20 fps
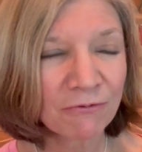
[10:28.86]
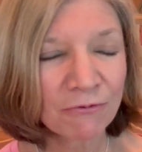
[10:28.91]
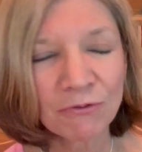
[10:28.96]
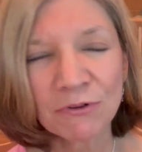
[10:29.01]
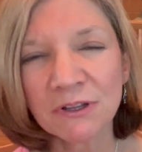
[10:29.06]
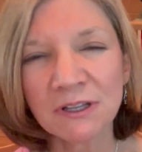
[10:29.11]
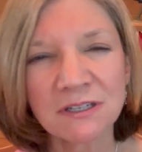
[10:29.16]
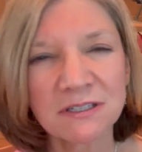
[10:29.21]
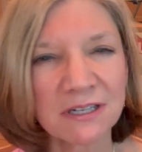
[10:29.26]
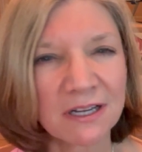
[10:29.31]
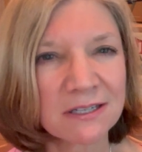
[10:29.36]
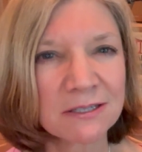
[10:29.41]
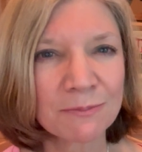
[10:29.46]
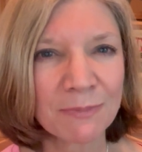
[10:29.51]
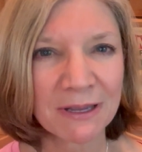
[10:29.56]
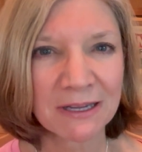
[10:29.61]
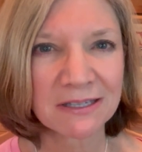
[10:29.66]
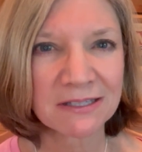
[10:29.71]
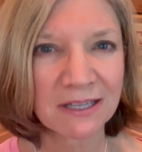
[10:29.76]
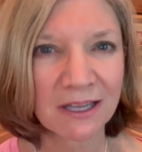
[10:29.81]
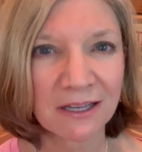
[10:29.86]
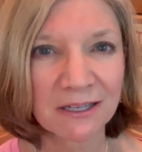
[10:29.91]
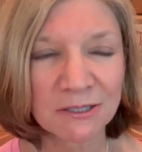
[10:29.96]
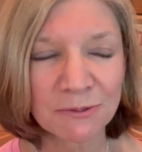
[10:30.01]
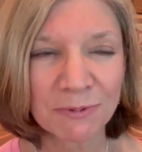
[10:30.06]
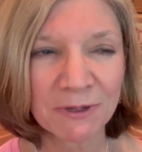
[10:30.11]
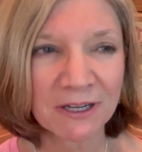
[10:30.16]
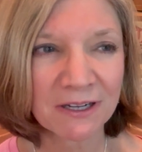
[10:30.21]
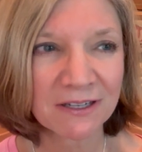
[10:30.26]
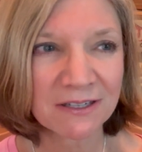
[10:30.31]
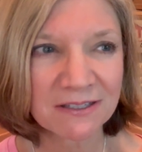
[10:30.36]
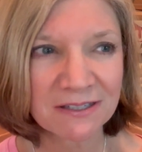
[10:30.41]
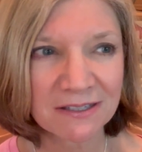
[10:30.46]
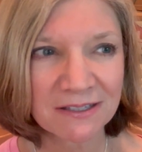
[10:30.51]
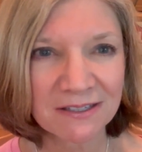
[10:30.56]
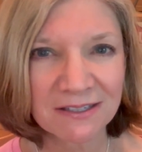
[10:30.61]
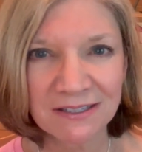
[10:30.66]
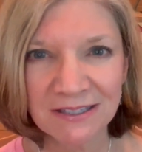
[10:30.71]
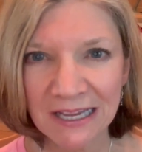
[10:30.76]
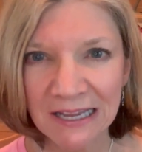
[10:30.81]
really does make sense because
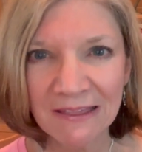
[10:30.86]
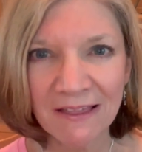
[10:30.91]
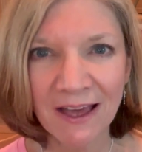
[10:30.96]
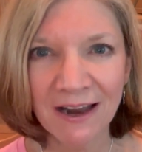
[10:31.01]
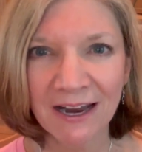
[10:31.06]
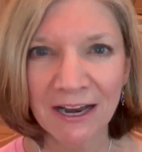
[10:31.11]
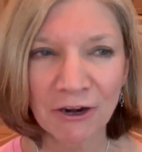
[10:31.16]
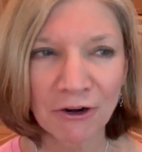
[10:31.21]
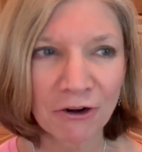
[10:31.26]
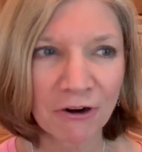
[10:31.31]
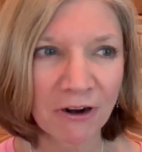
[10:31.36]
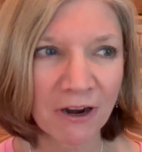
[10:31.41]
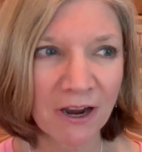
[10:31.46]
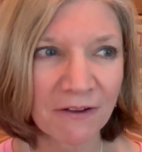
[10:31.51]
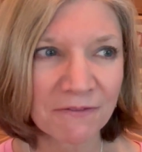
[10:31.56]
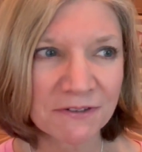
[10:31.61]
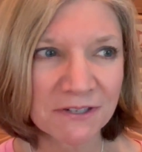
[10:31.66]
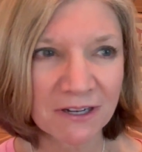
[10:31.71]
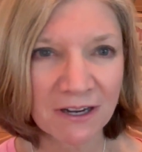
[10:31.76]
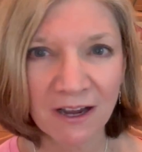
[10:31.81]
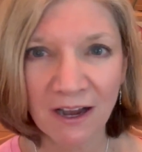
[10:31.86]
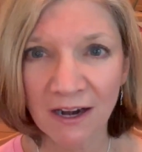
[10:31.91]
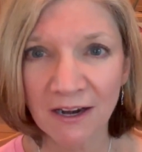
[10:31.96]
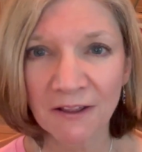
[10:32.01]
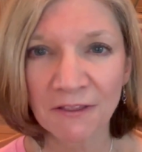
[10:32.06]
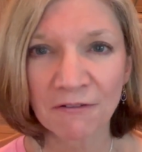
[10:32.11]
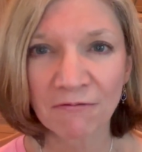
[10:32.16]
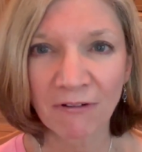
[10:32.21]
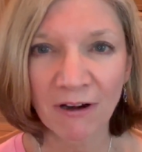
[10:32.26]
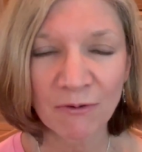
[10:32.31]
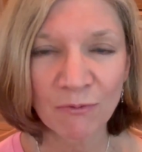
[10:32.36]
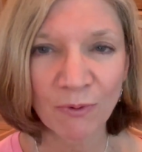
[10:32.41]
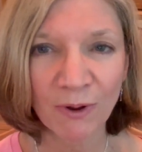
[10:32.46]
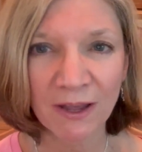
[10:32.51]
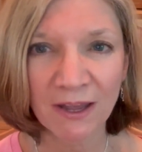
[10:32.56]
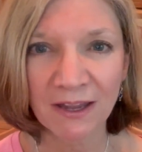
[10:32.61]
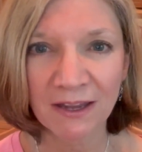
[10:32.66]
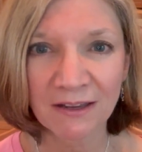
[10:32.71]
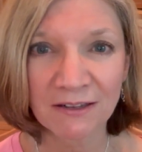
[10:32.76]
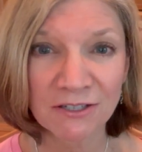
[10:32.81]
say that aircraft got on the
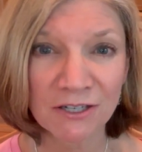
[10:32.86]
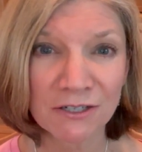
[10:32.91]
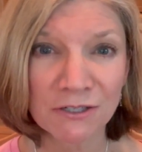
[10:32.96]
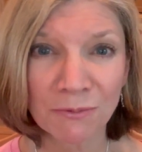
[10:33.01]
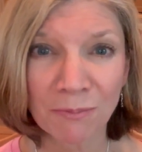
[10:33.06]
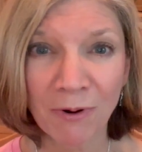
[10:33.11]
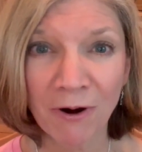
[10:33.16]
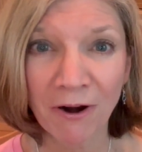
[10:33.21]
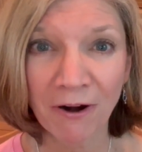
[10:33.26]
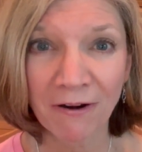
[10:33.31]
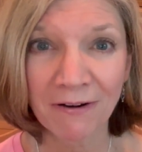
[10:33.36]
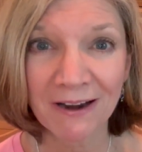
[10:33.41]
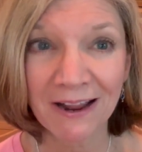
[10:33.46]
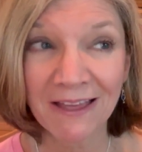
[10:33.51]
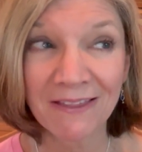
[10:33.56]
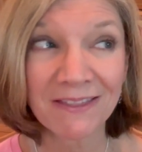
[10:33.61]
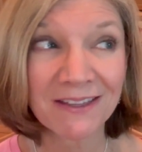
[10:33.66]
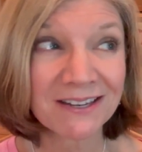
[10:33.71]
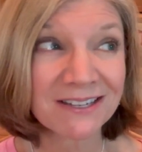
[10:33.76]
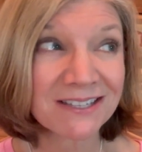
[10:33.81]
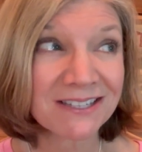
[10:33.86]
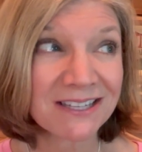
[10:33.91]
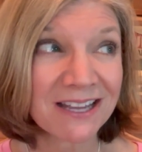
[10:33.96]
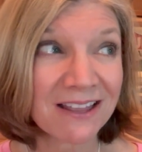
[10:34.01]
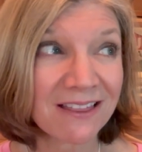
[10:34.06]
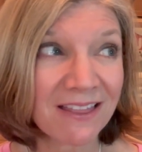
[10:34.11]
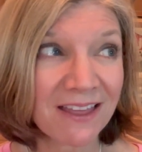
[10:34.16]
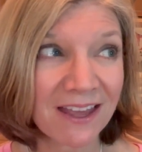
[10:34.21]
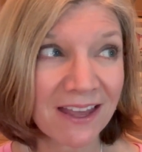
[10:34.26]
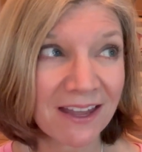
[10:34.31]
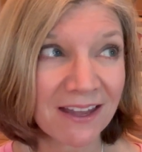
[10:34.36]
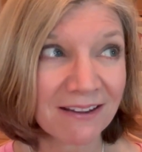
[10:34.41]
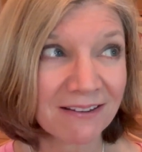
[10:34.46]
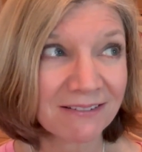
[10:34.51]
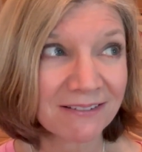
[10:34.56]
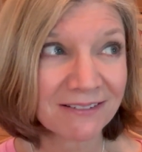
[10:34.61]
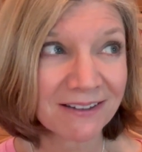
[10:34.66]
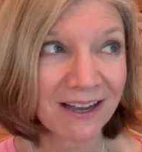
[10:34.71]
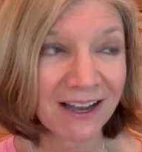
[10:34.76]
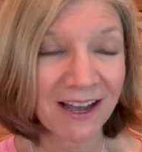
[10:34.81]
runway to depart and then say they,
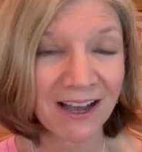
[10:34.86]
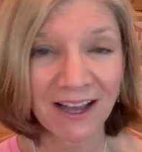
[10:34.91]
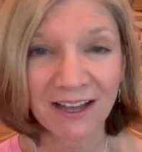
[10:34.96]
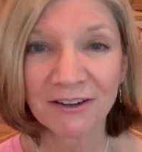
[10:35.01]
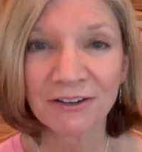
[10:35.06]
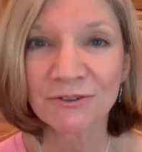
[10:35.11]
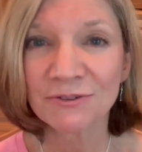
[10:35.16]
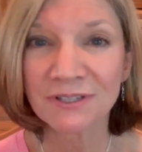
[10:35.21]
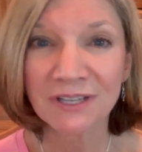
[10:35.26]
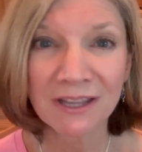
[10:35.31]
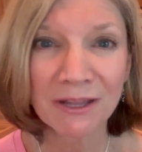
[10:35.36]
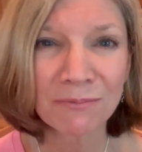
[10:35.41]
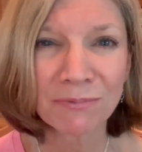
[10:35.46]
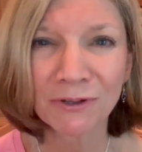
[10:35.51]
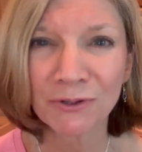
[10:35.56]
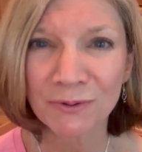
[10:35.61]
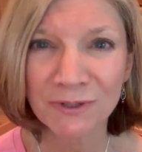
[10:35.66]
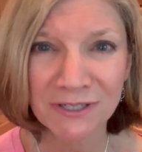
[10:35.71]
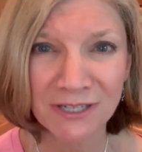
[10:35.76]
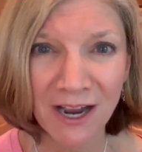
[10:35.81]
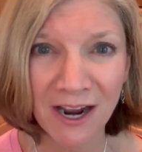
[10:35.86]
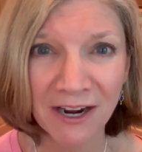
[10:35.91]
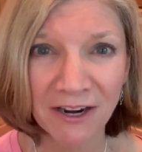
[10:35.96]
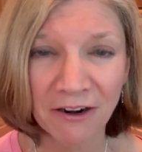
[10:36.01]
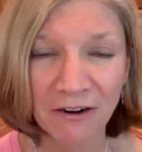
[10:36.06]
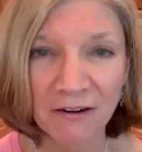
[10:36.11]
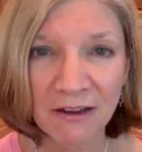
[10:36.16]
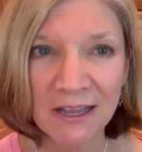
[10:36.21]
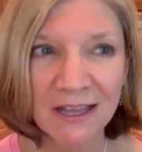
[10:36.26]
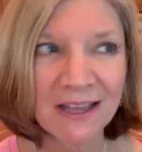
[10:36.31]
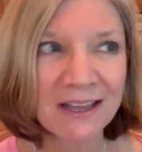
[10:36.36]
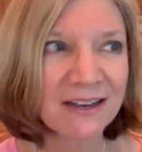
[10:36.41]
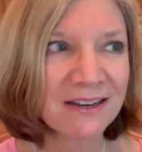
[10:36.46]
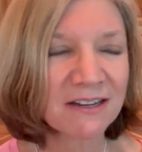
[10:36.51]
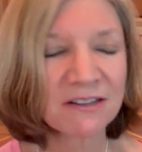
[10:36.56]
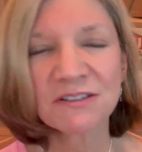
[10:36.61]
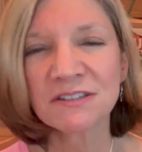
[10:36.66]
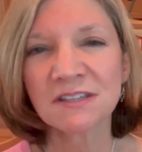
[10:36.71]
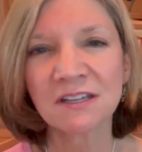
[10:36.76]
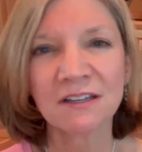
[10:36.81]
I don't know, say they blew a tire. Now
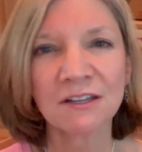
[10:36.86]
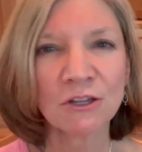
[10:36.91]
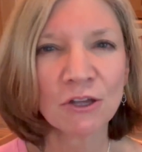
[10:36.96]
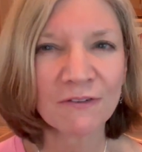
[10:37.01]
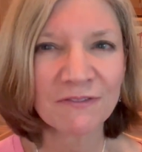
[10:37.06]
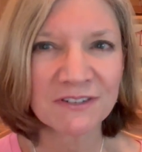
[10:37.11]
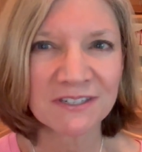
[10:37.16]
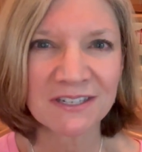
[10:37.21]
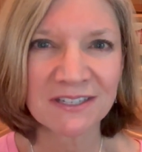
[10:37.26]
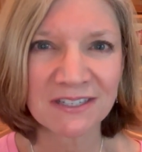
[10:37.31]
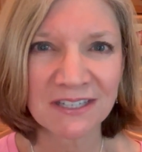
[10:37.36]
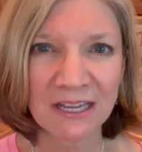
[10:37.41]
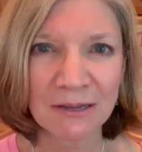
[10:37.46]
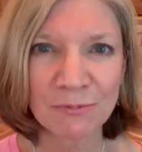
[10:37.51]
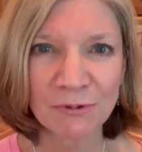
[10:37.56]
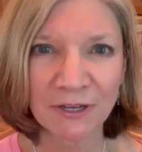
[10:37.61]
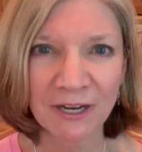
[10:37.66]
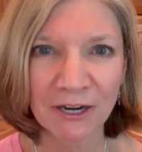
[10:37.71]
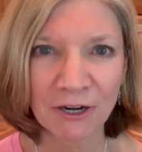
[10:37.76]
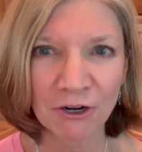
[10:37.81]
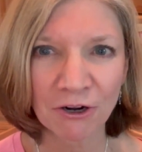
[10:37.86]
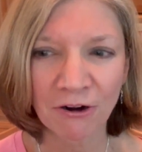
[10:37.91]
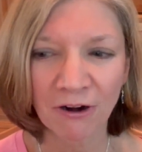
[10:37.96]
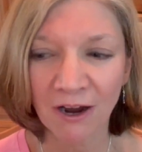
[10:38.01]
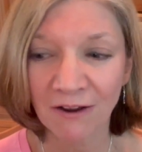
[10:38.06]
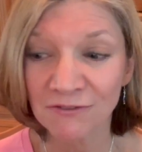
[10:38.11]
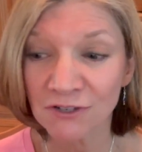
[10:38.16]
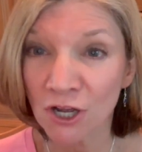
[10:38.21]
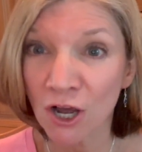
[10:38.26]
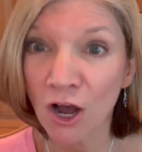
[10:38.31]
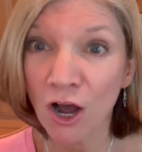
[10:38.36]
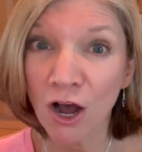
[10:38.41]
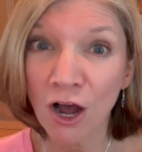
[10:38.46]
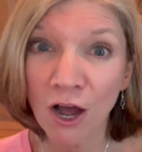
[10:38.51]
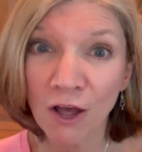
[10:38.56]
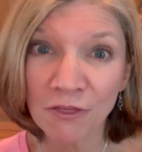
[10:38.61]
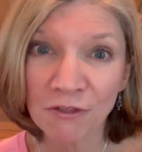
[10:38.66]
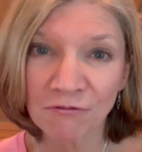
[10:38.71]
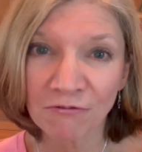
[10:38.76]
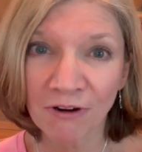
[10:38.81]
suddenly you have a disabled aircraft
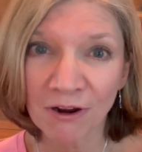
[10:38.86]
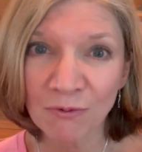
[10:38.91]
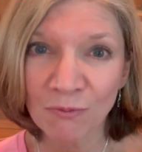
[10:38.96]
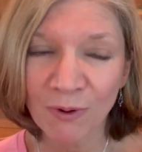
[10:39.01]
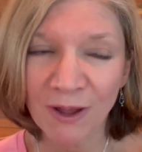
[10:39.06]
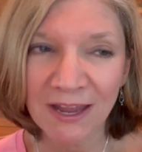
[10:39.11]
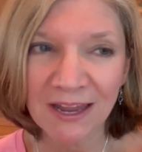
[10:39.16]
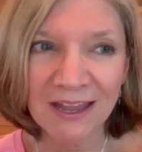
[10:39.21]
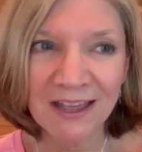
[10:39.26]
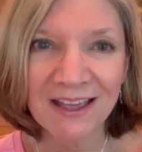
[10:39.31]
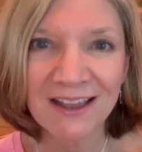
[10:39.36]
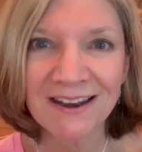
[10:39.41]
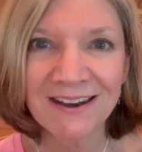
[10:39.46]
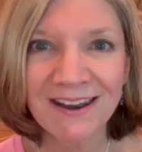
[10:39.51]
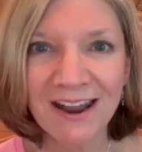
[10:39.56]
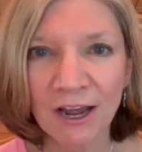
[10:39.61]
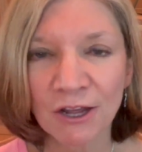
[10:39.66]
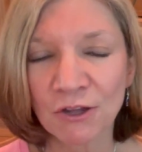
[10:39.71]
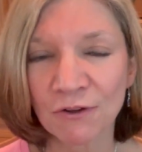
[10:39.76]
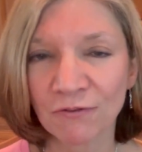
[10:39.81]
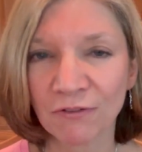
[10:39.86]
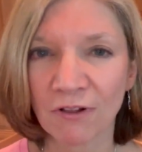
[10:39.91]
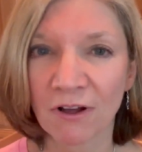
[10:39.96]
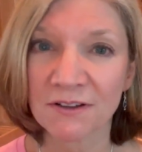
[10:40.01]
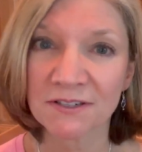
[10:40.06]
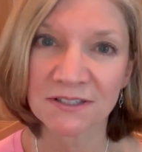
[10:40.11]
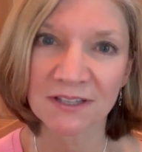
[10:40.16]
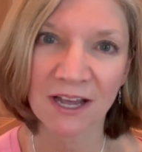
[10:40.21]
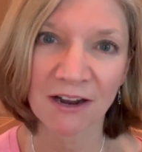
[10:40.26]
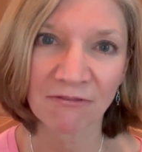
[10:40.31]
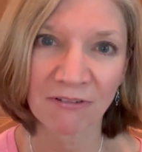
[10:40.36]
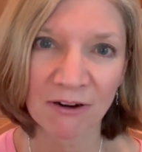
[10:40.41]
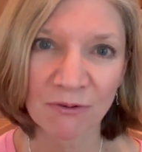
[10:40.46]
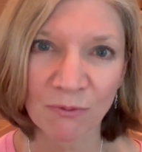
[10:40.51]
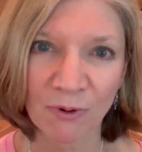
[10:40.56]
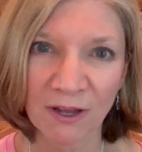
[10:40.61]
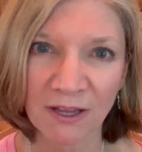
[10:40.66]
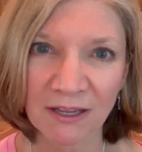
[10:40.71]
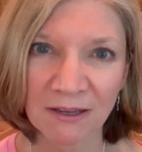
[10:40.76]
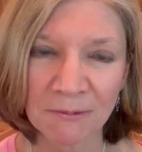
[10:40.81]
on the runway, now you've lost that
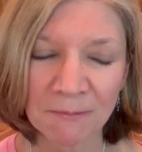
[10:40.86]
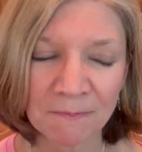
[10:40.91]
runway.